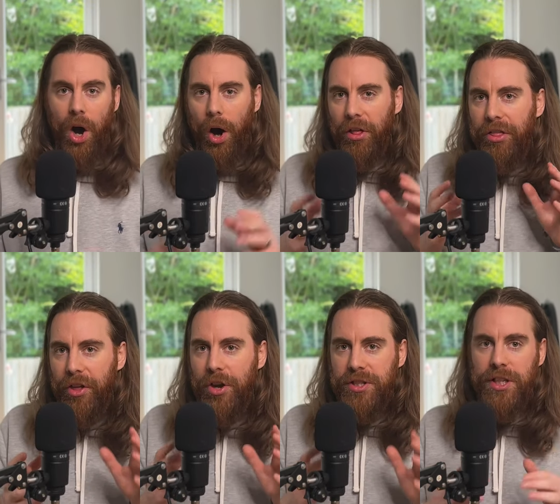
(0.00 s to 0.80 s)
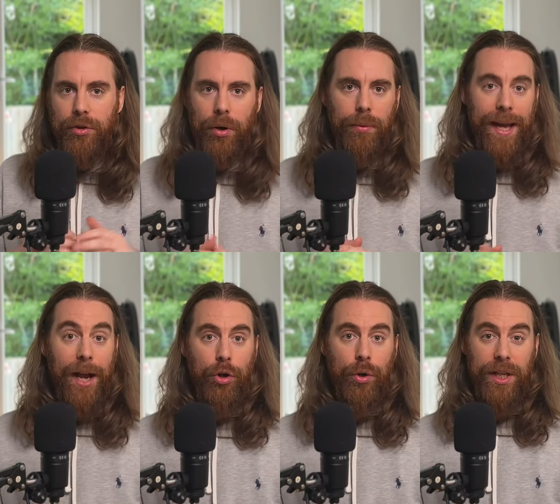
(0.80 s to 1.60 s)
Our 13-year-old cat
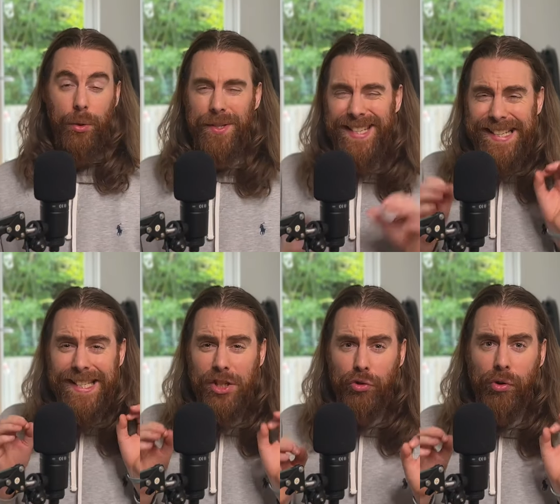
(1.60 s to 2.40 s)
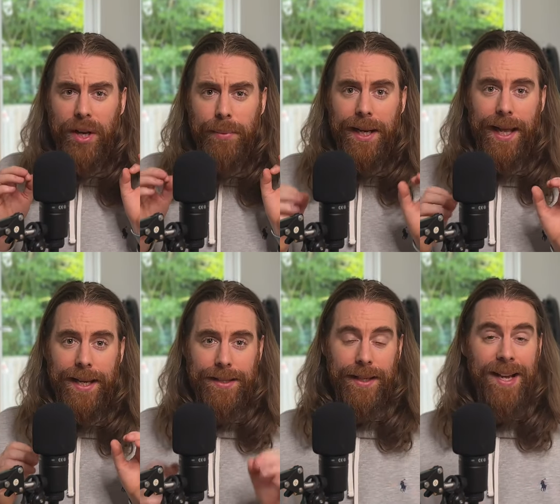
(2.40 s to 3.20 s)
Cookie, who's extremely
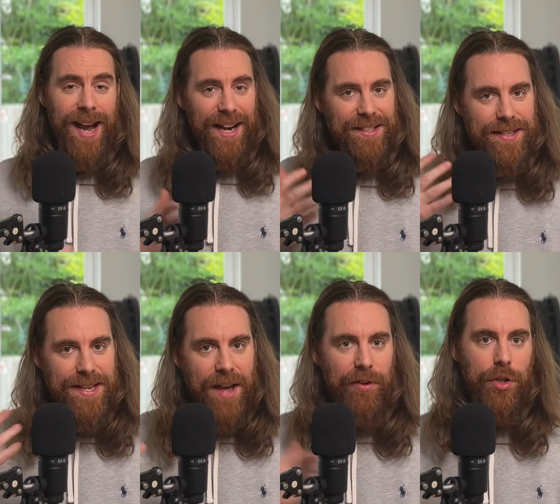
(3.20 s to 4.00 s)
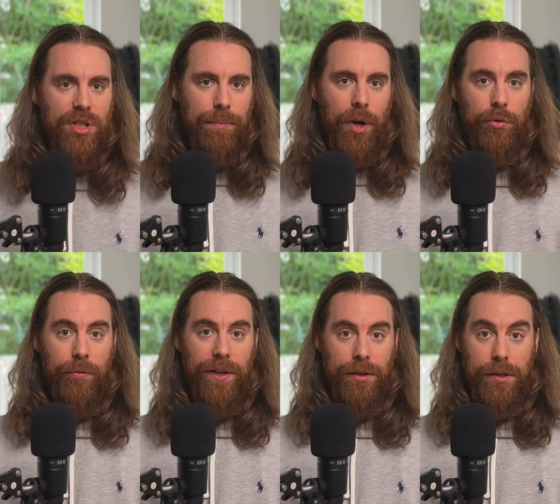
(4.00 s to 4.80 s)
lazy and has never used a puzzle
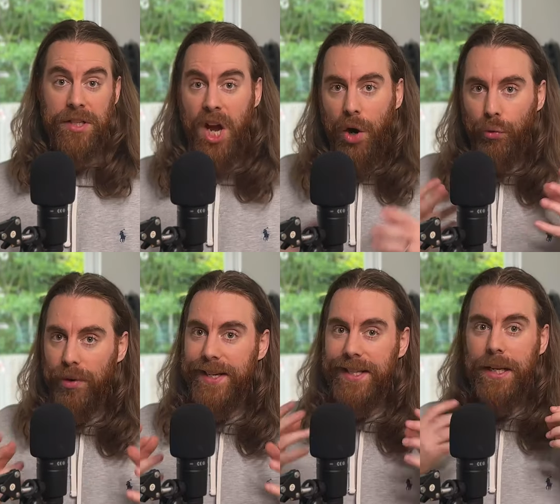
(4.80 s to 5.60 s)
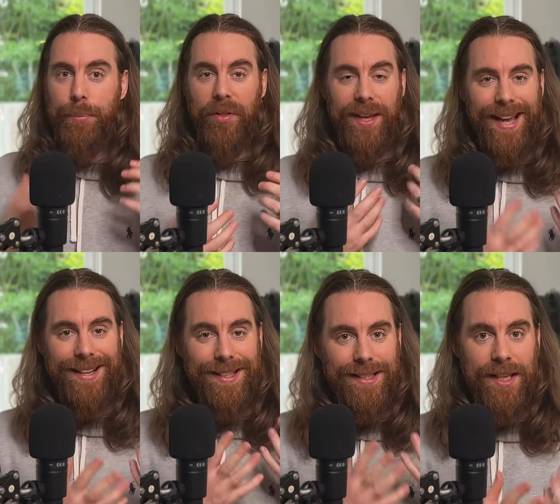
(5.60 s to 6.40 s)
feeders, recently put the
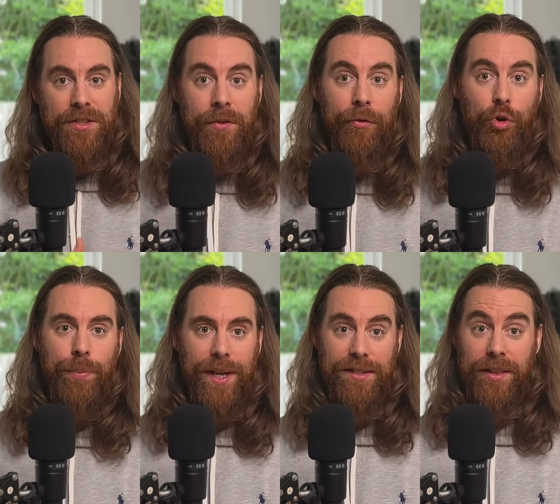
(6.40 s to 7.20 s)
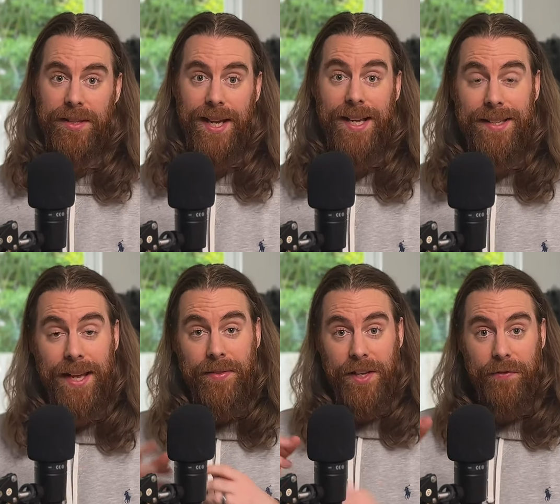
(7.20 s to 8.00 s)
catnip sensitive food maze to the test
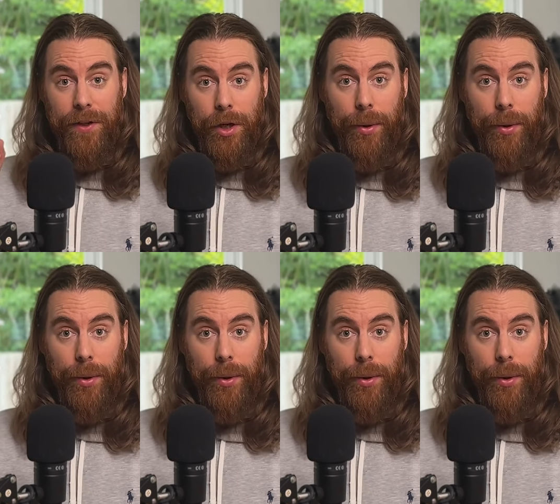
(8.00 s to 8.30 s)
in this video